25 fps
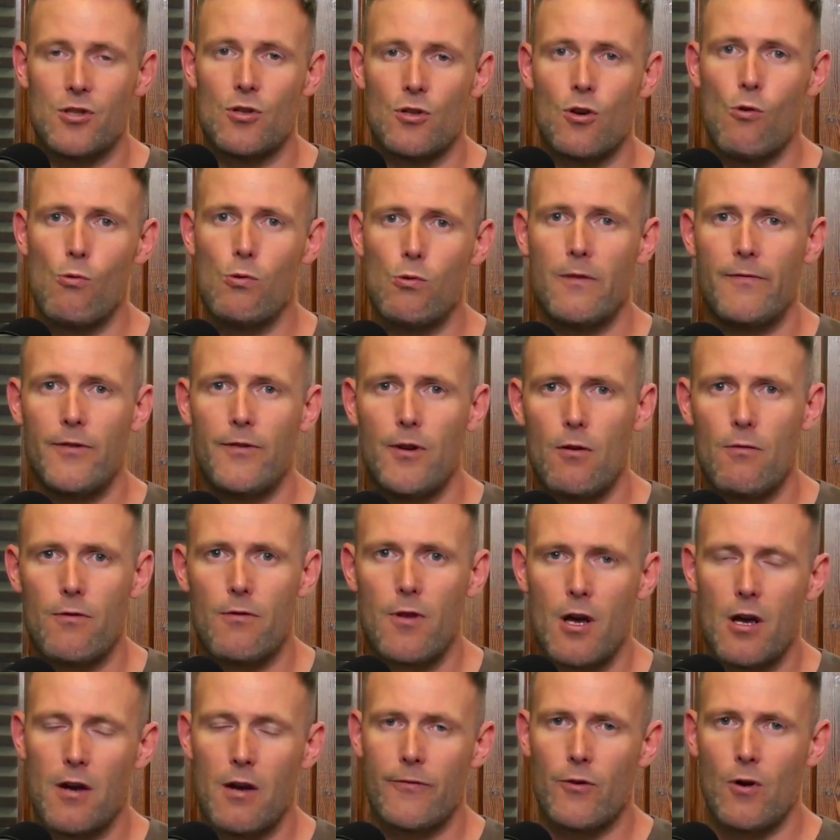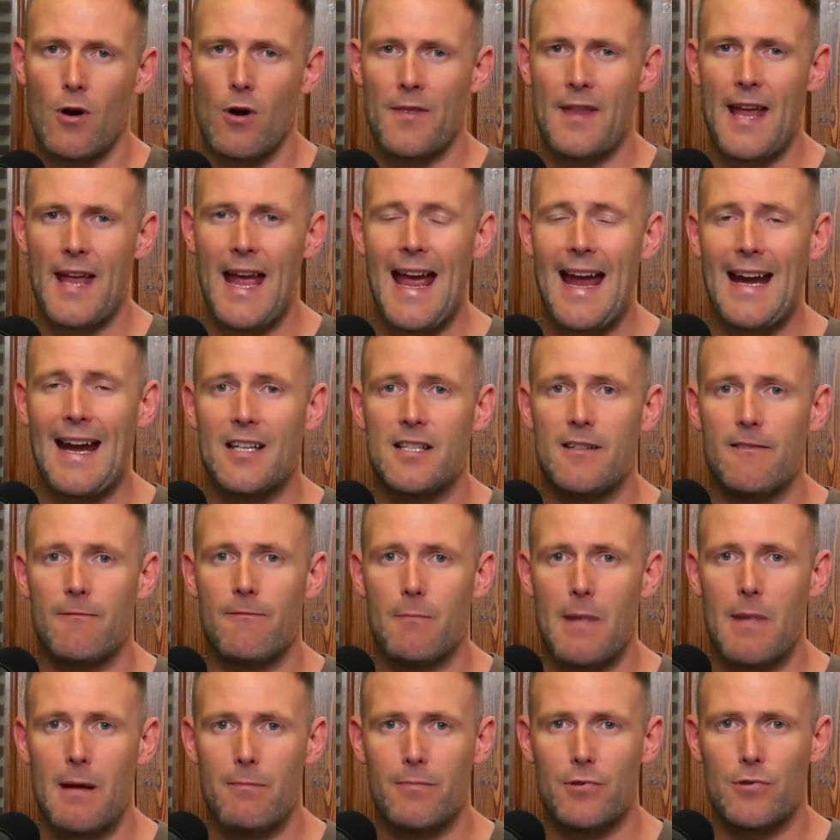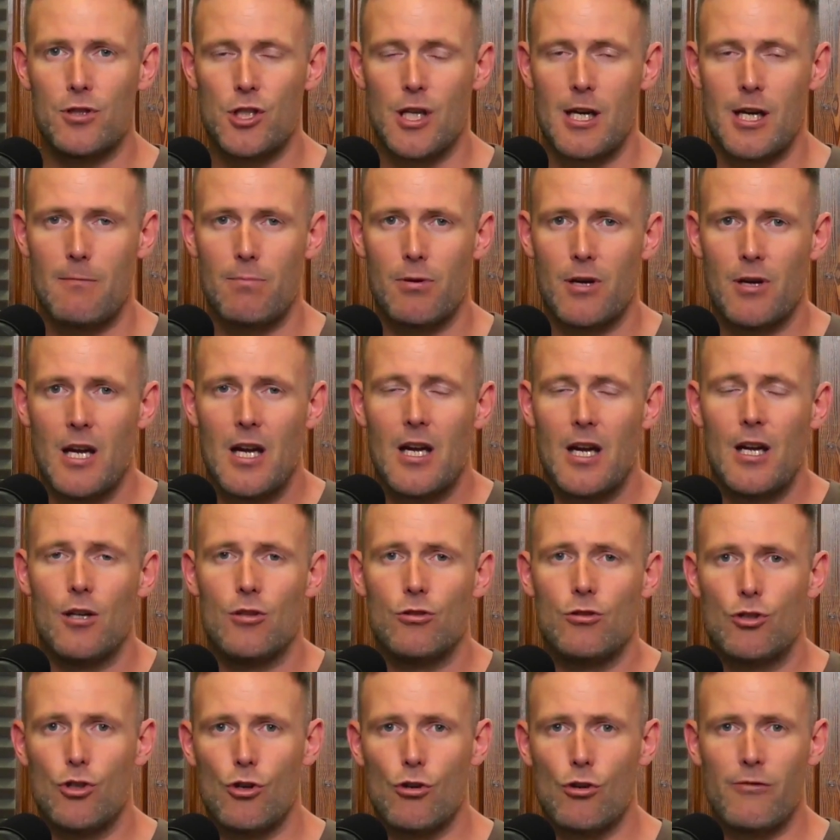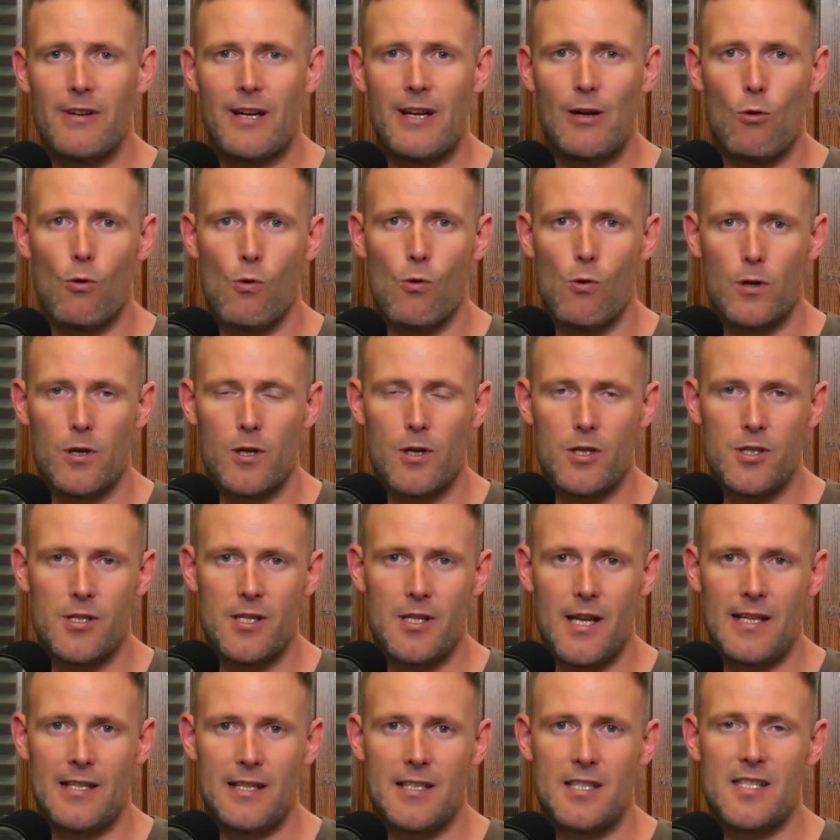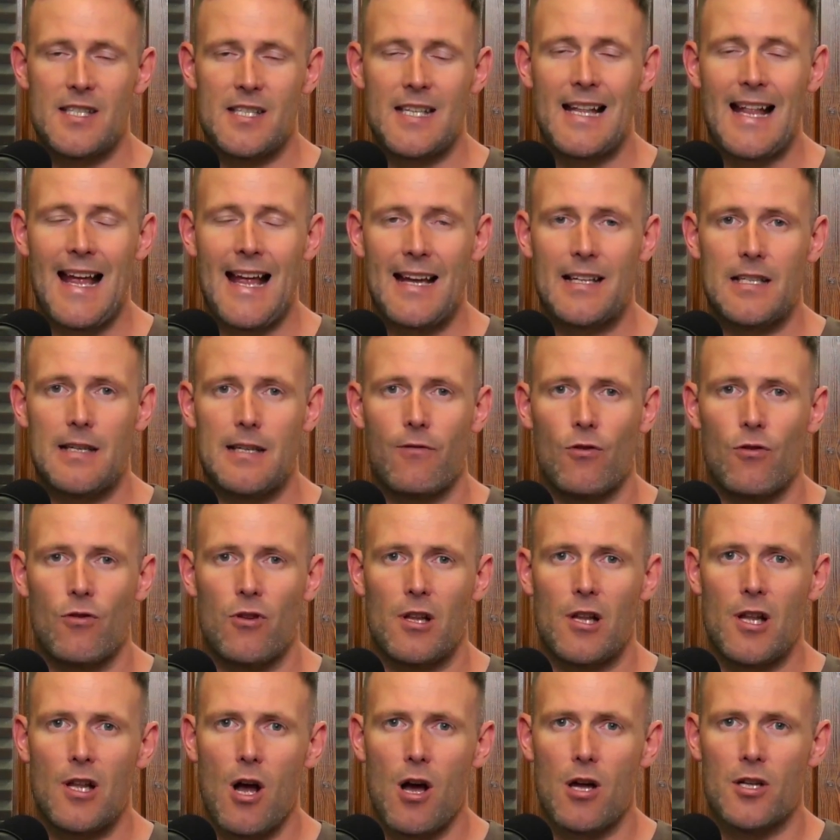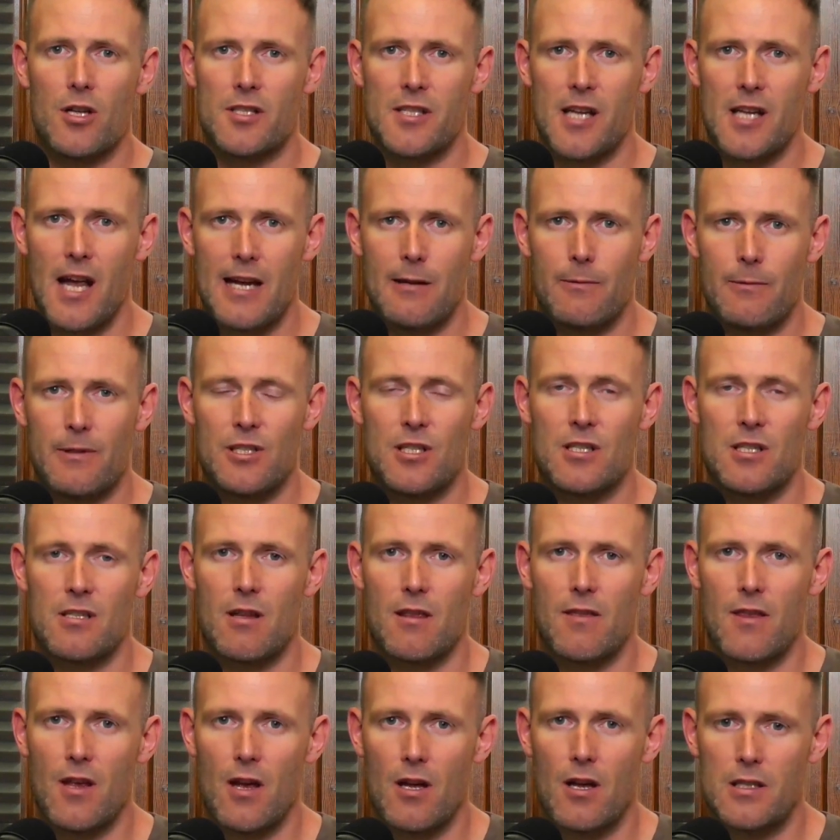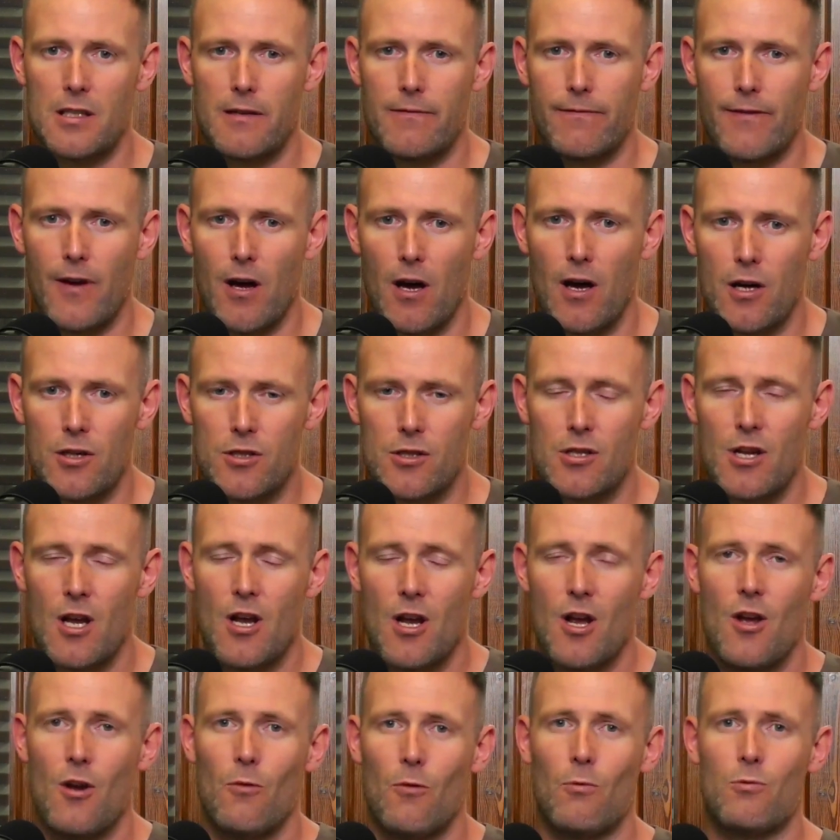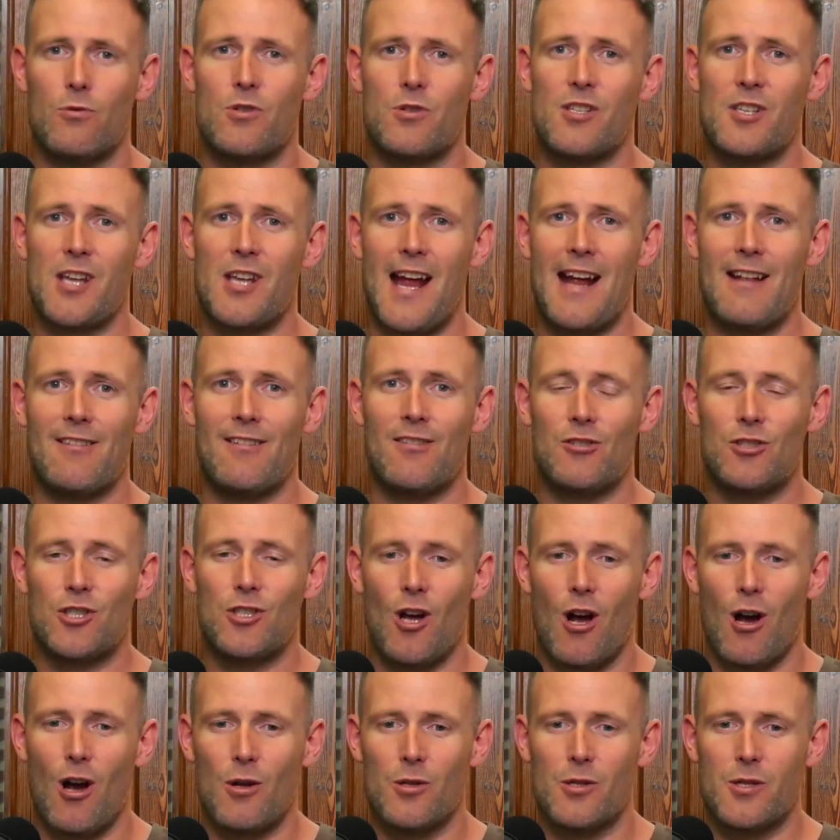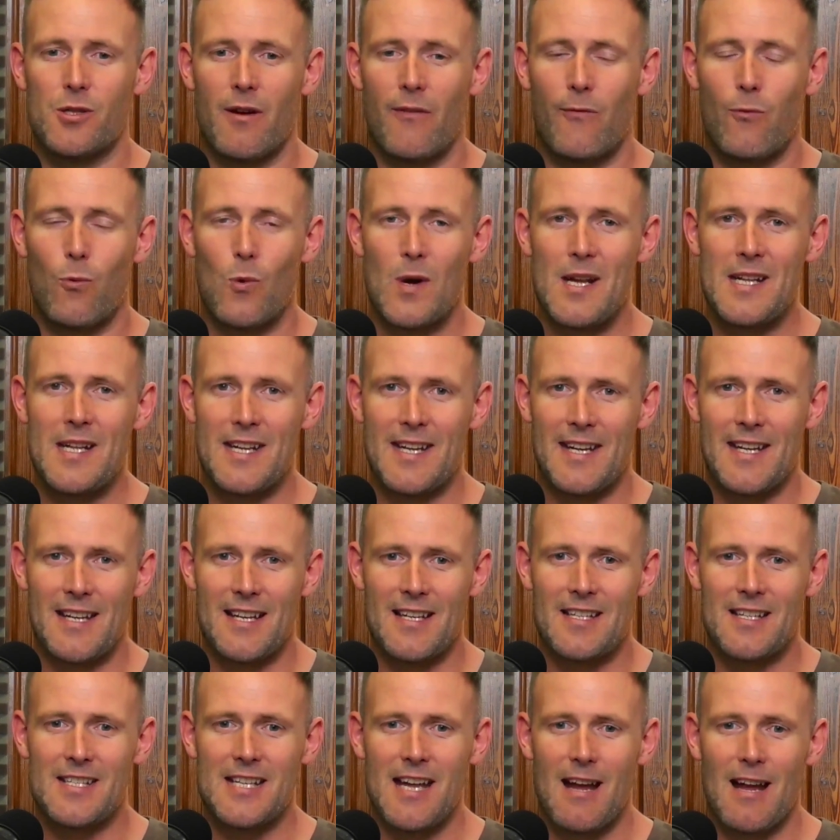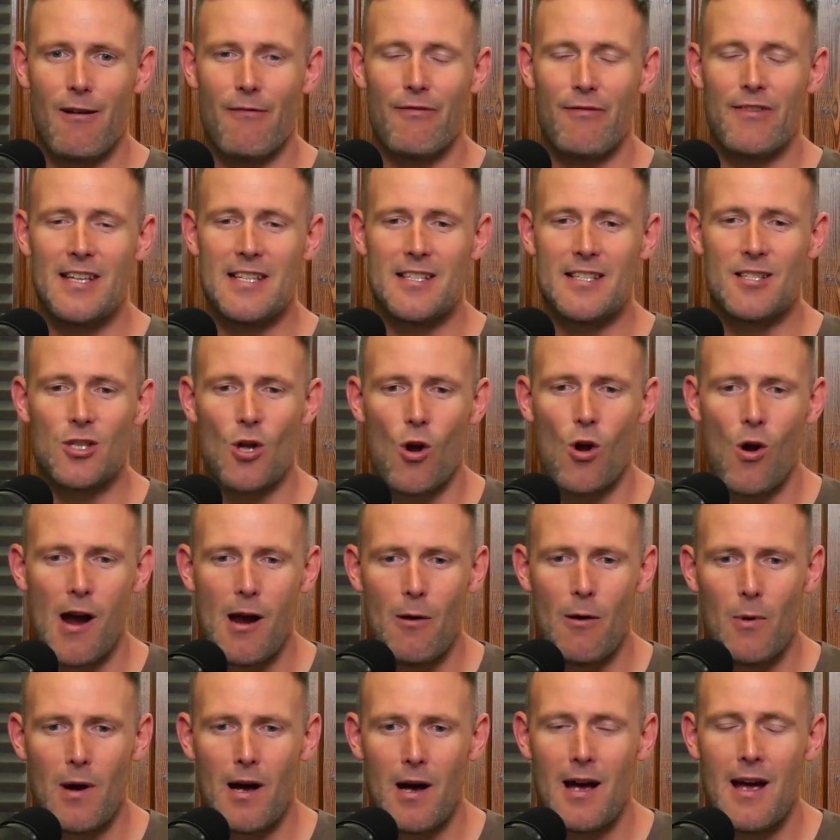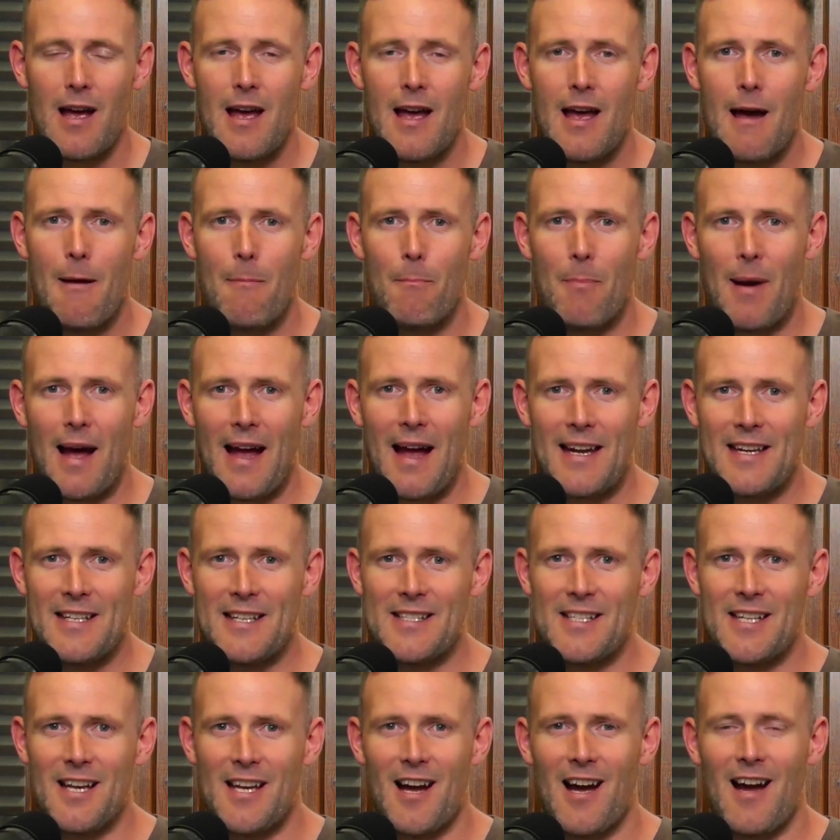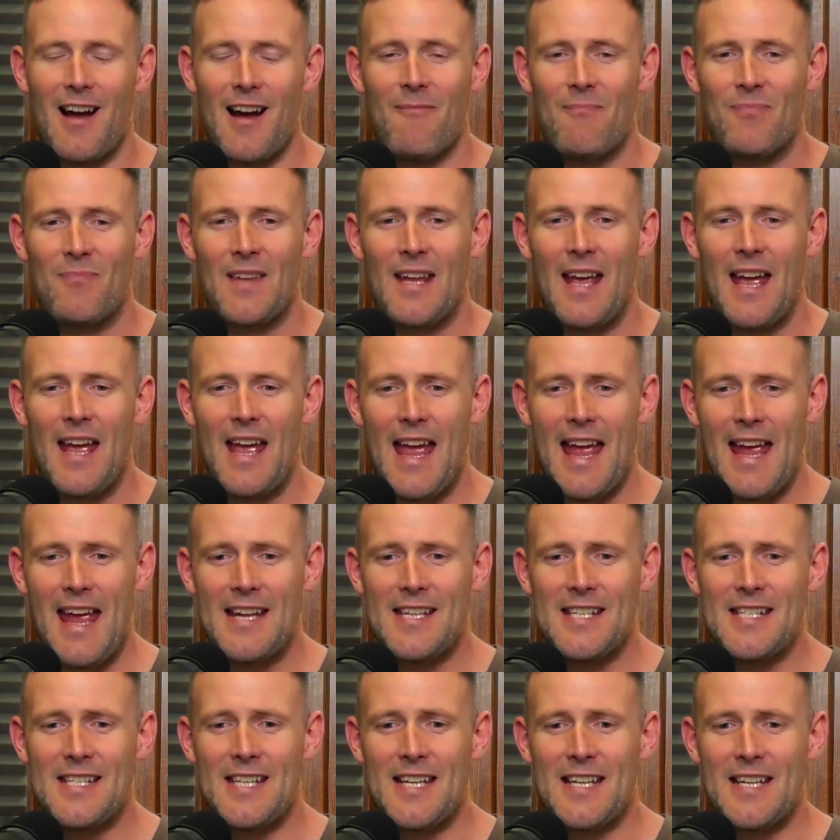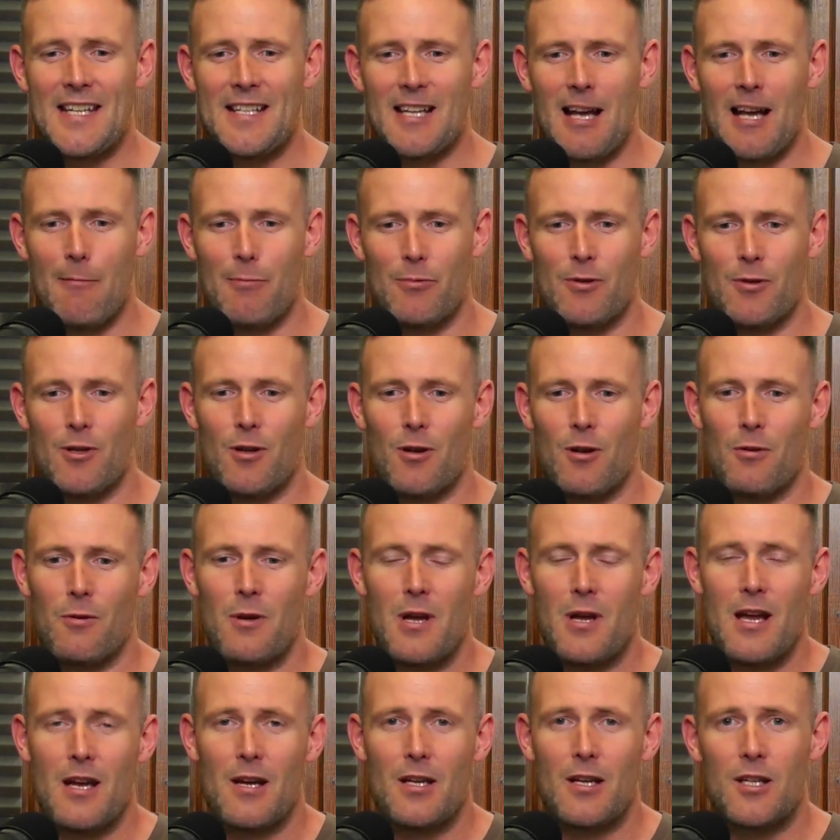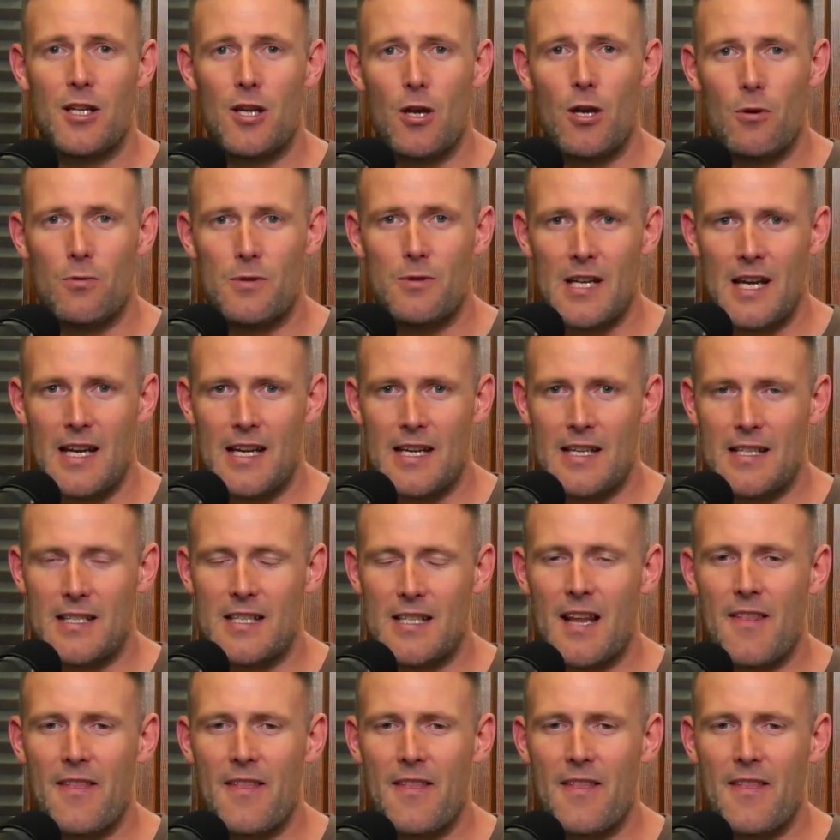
All of you that have got an active membership during August, and it's still active on the last day, which is the 31st, will stand a chance of winning a set of these Daiwa Bezier SCW QDs.